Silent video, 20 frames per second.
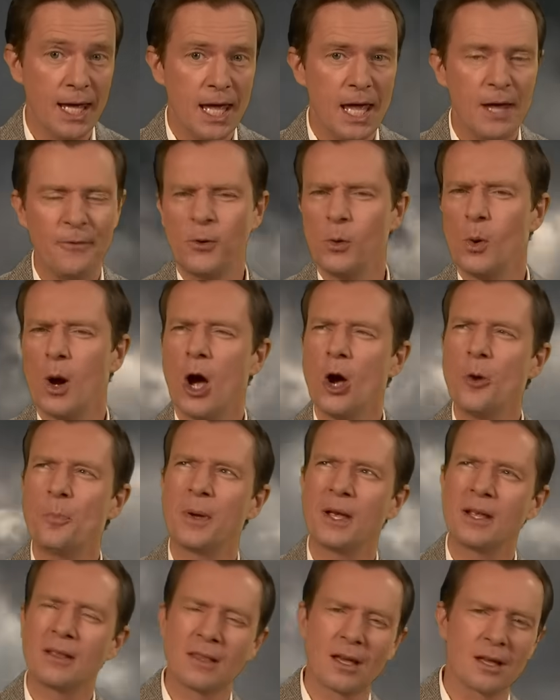If you were
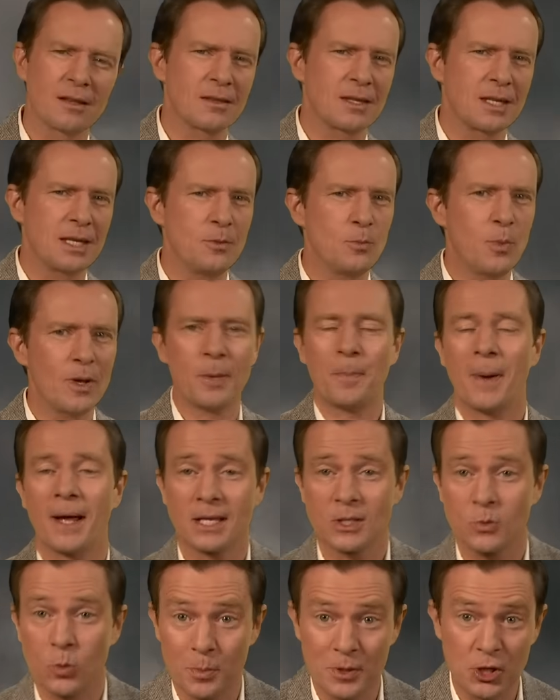hoping that the weather
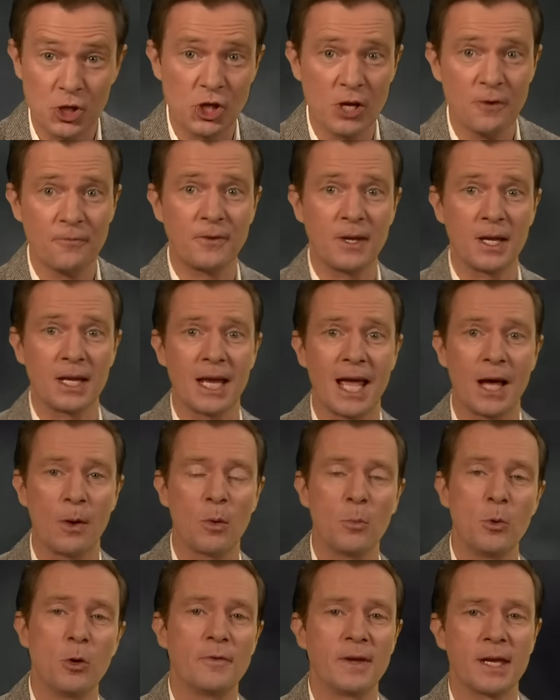patterns would be shifting, now
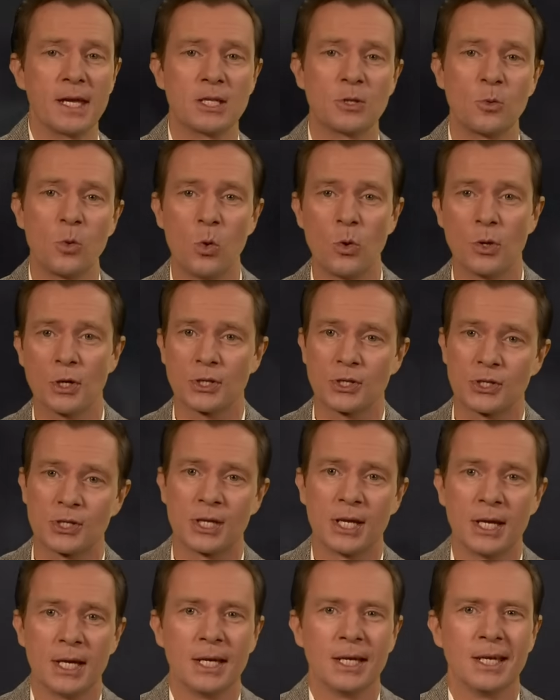we're moving into
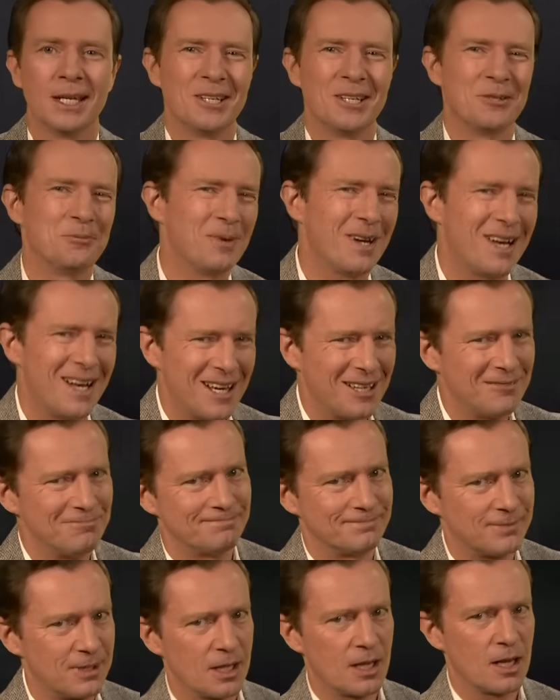August, well,
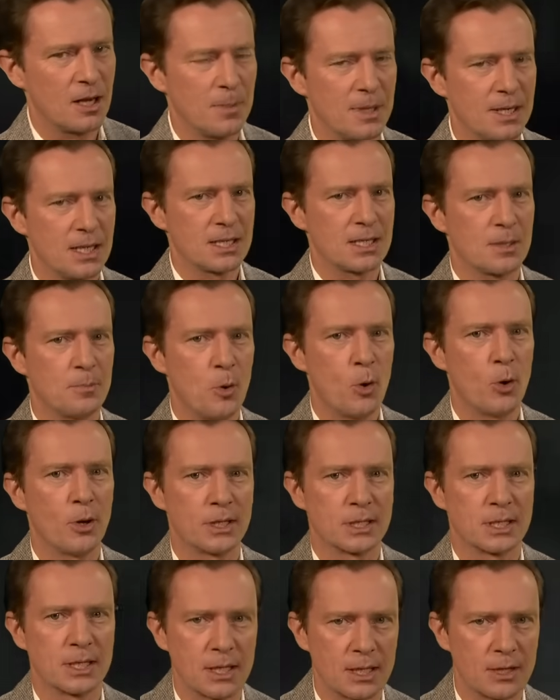you're going to be
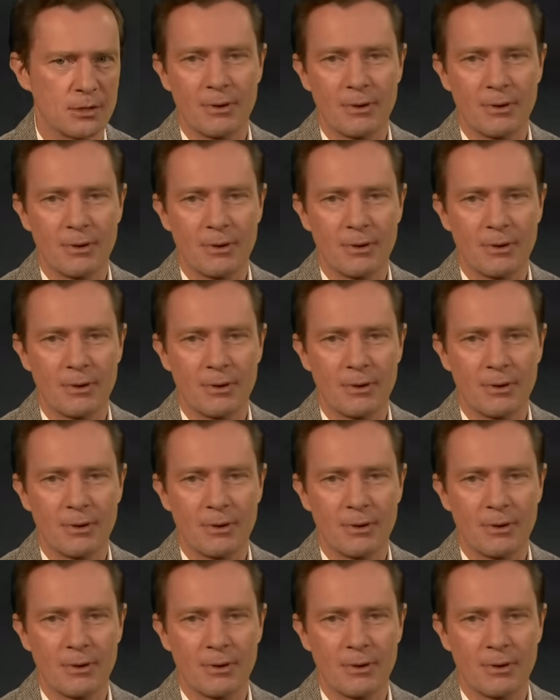disappointed.